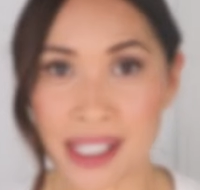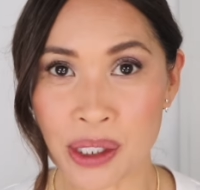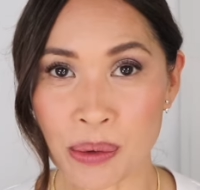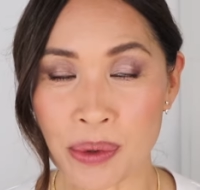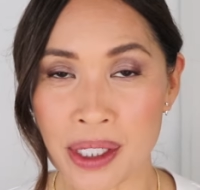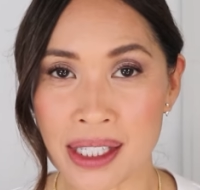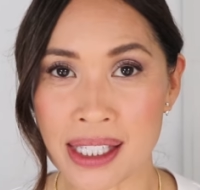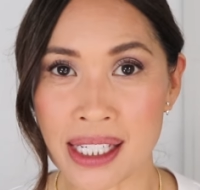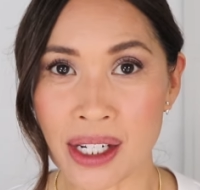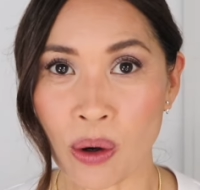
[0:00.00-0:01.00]
next one we didn't
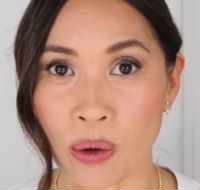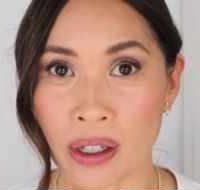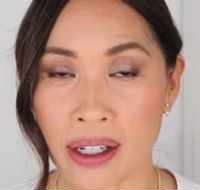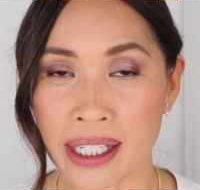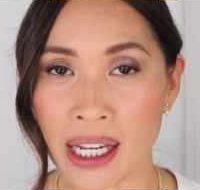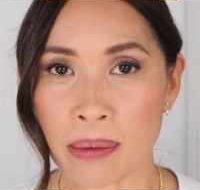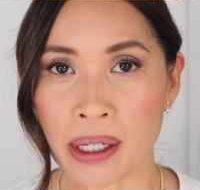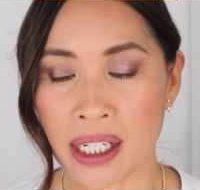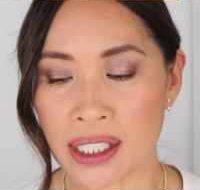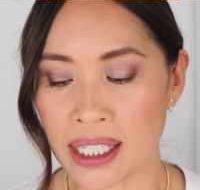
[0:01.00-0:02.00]
see a whole lot on camera
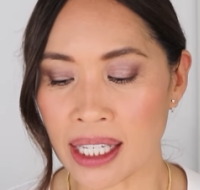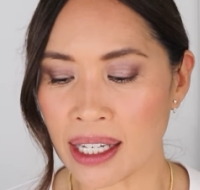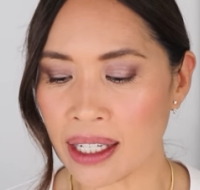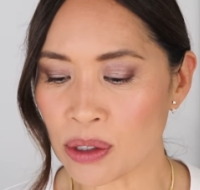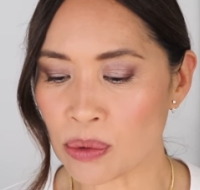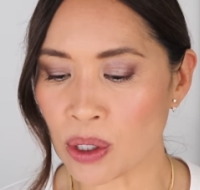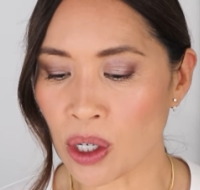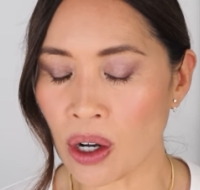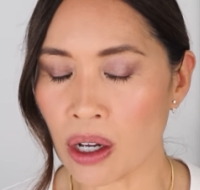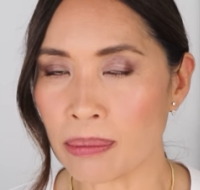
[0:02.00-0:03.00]
and I can't
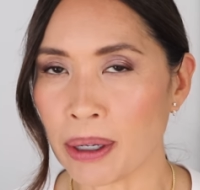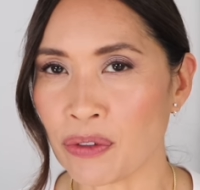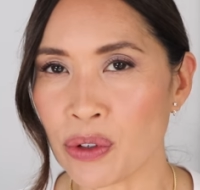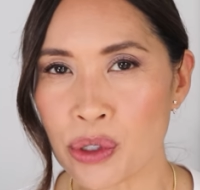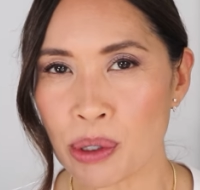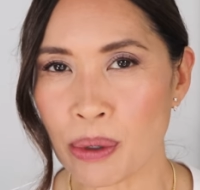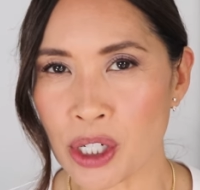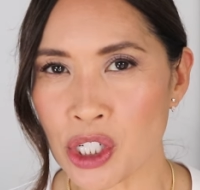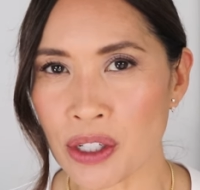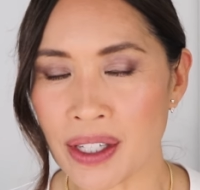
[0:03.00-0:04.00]
recall my first
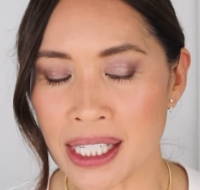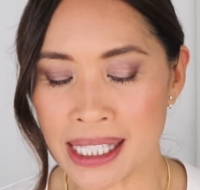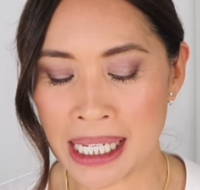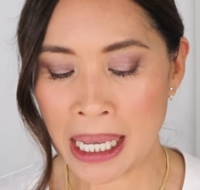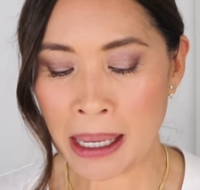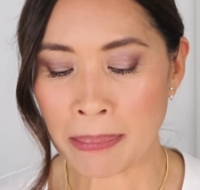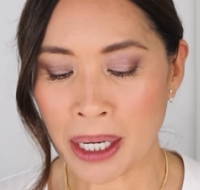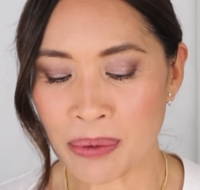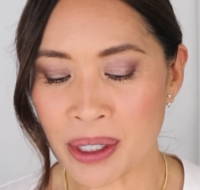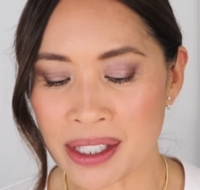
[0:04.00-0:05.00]
impression of this, but
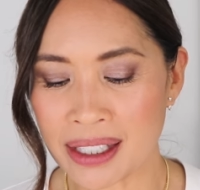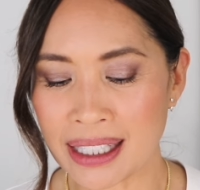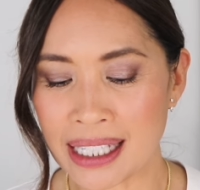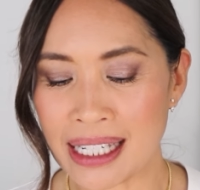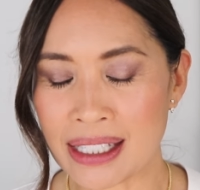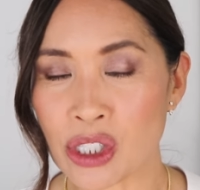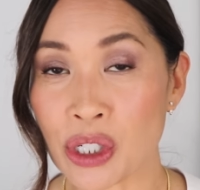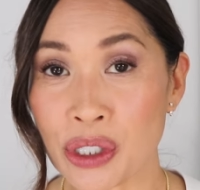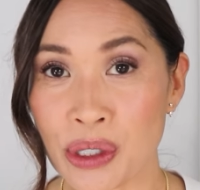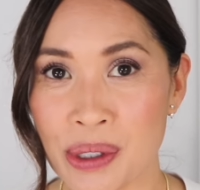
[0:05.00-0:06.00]
I recently
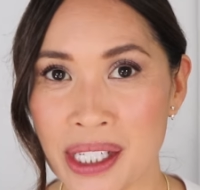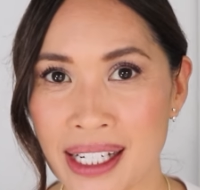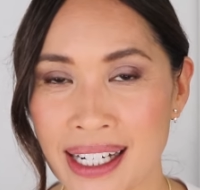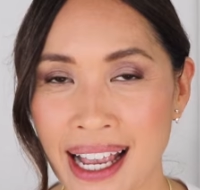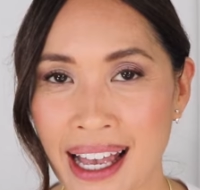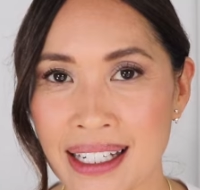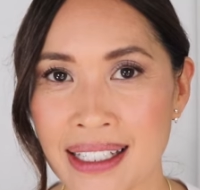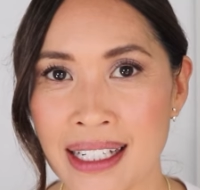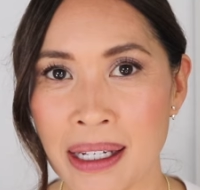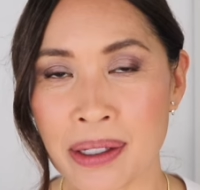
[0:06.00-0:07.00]
started using it
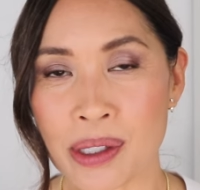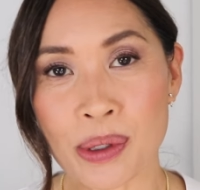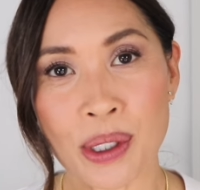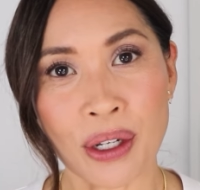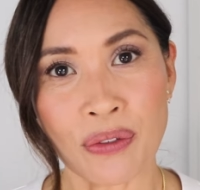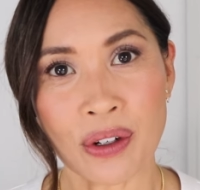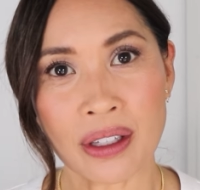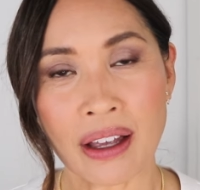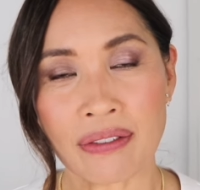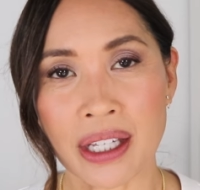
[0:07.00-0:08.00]
again because I was looking for a
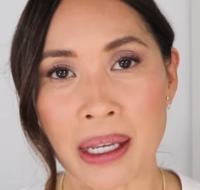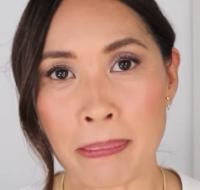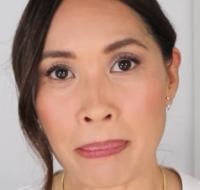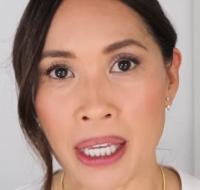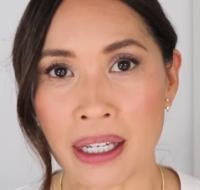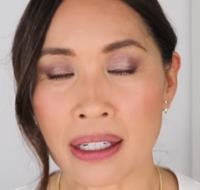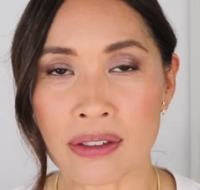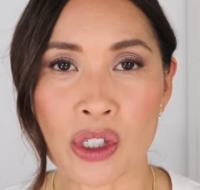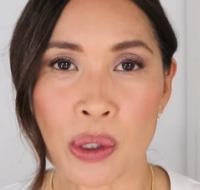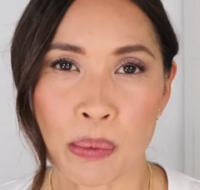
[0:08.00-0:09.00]
lovely pink,
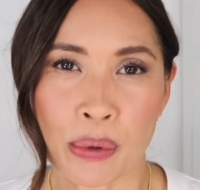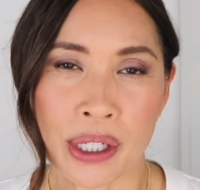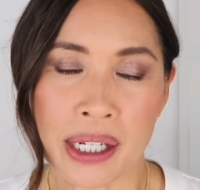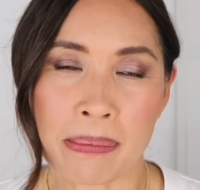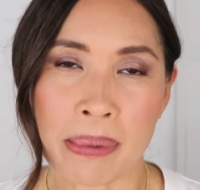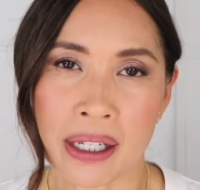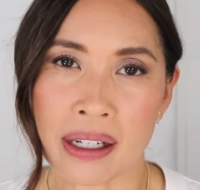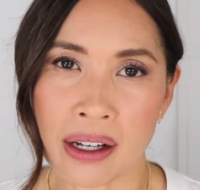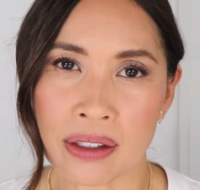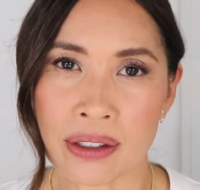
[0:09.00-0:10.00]
just a pretty pink
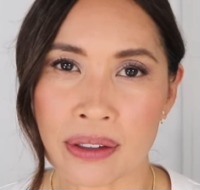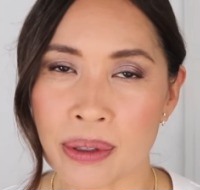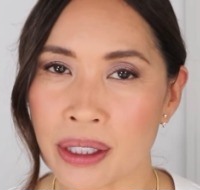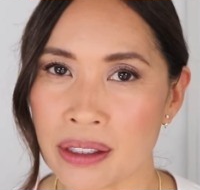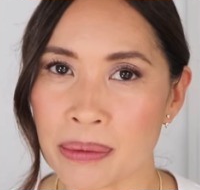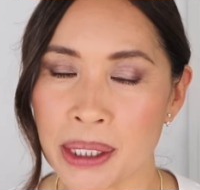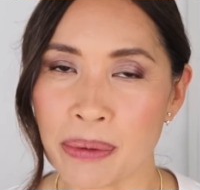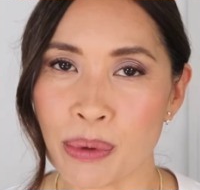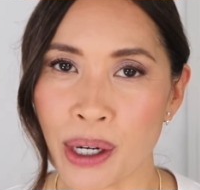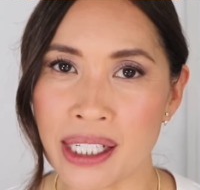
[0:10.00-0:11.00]
color with a little bit
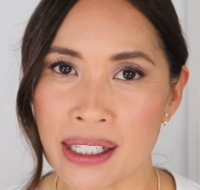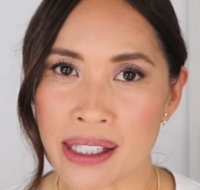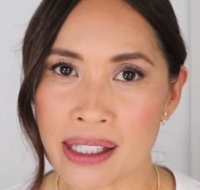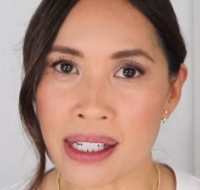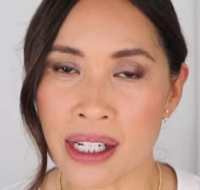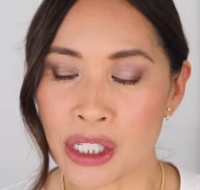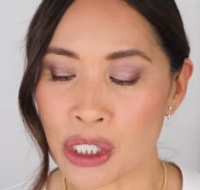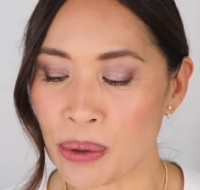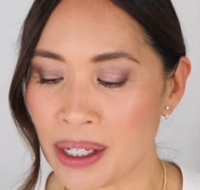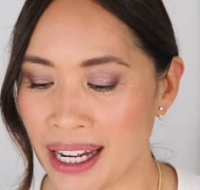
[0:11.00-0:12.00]
of brightness
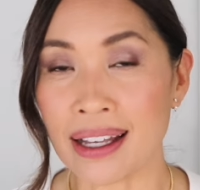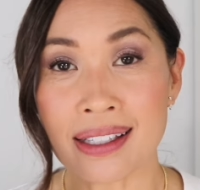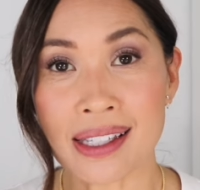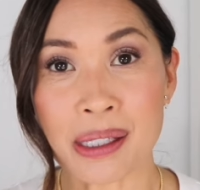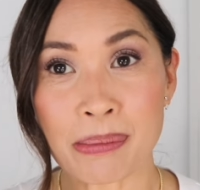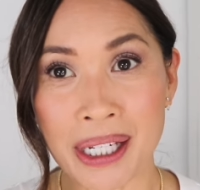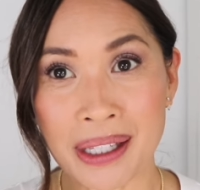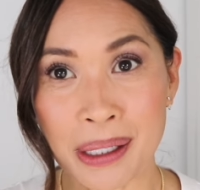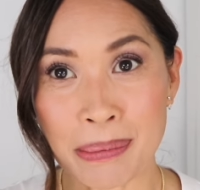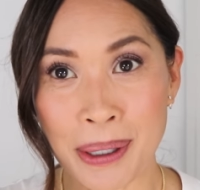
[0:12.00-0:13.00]
to it. And this is by
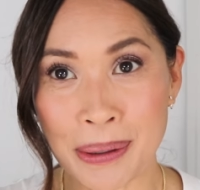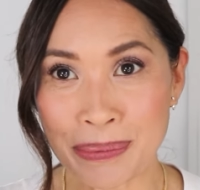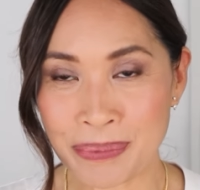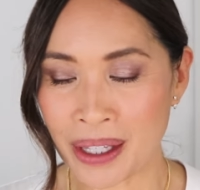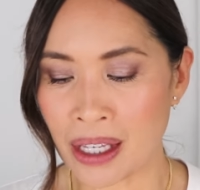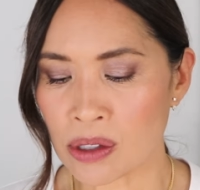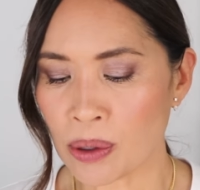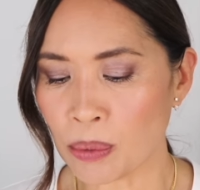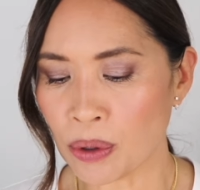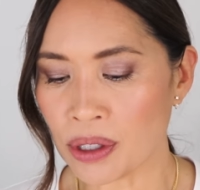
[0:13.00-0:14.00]
Clé de Peau. So
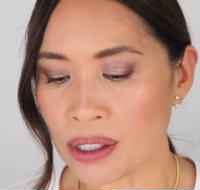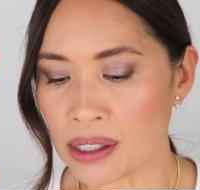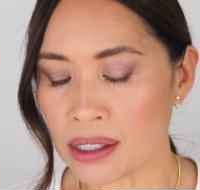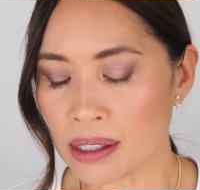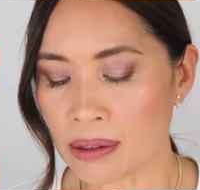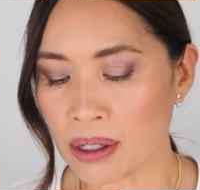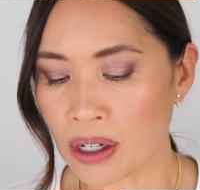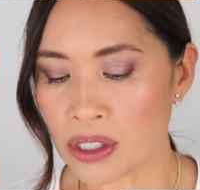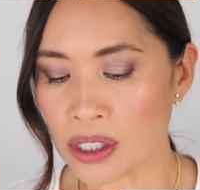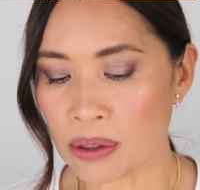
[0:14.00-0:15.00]
I wore this,
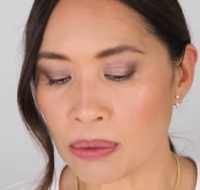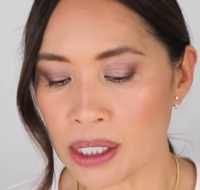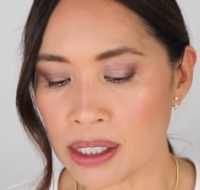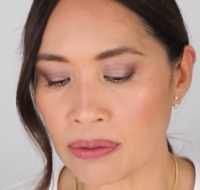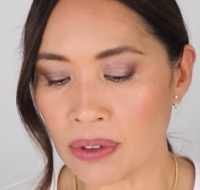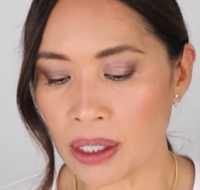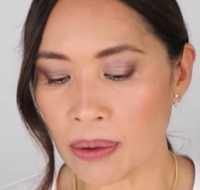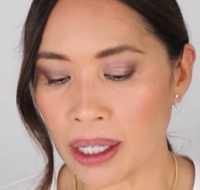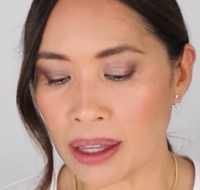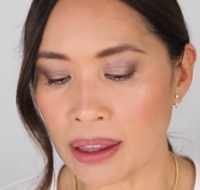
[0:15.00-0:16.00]
gosh, in a recent
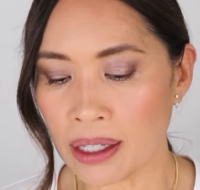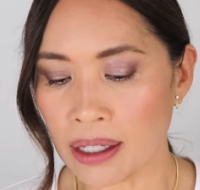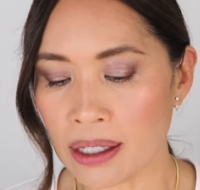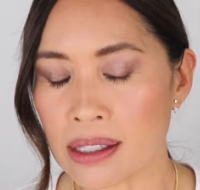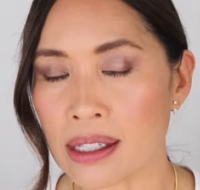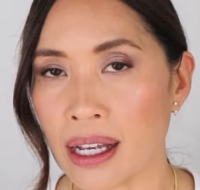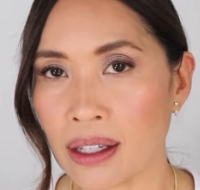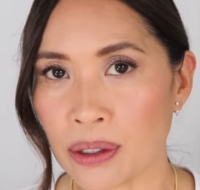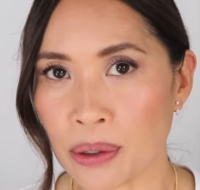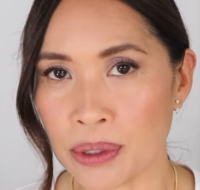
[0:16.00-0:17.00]
video. I think it's in
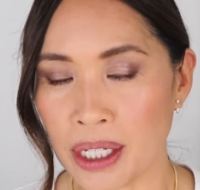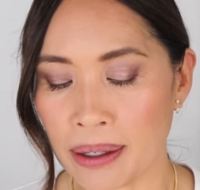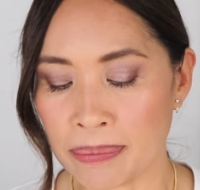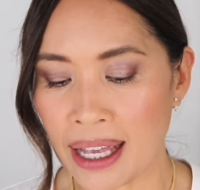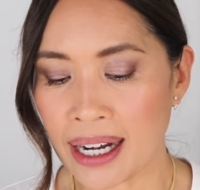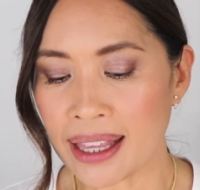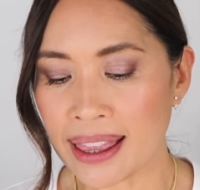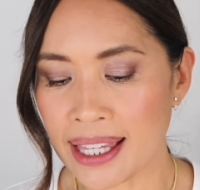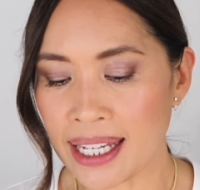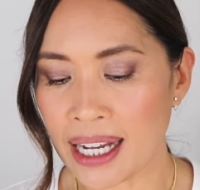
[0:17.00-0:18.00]
Heliconia. And I
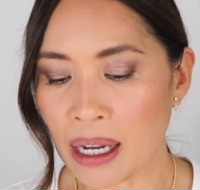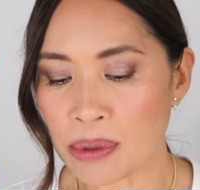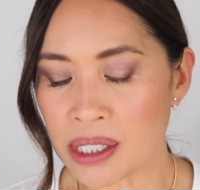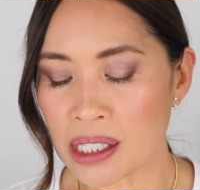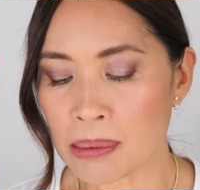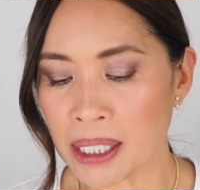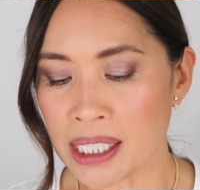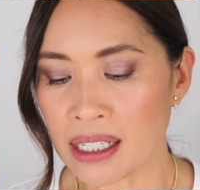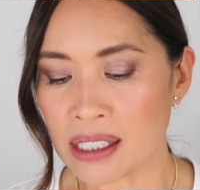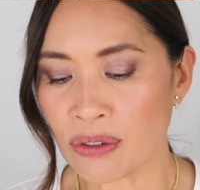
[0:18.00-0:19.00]
think I was
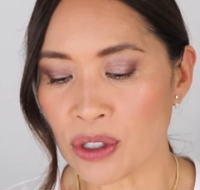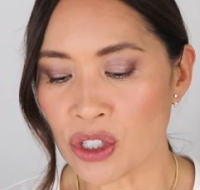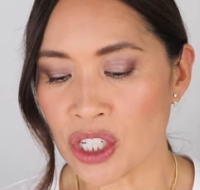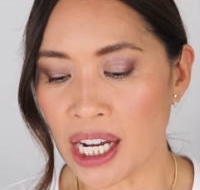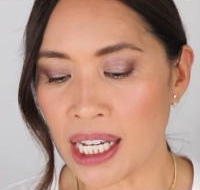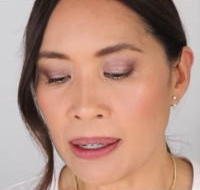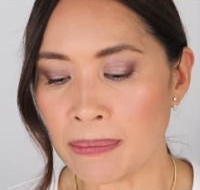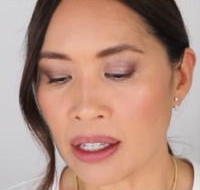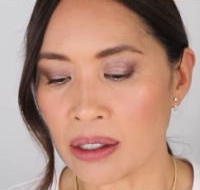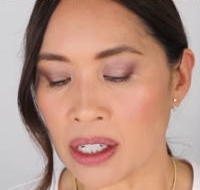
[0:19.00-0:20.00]
expecting a different shade.
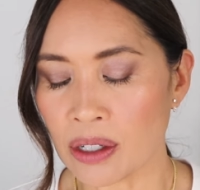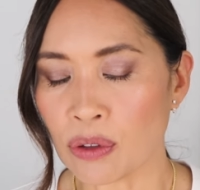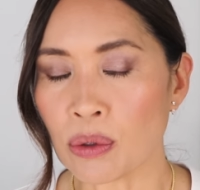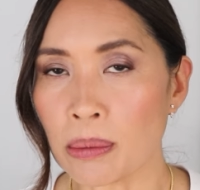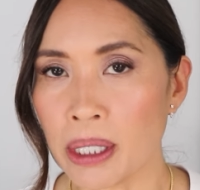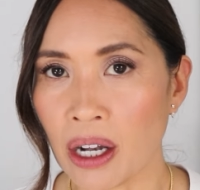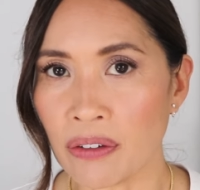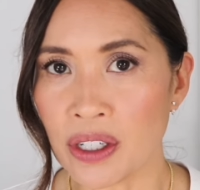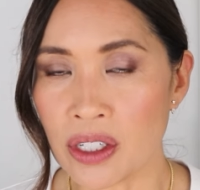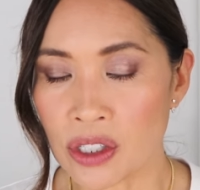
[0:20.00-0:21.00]
That kind of threw me
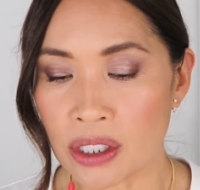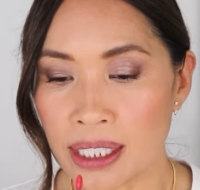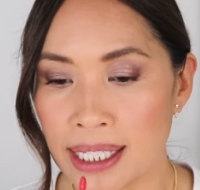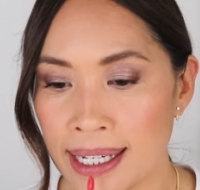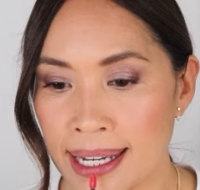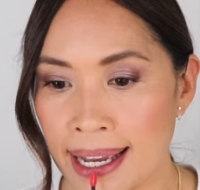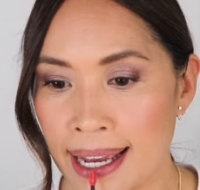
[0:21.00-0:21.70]
off initially.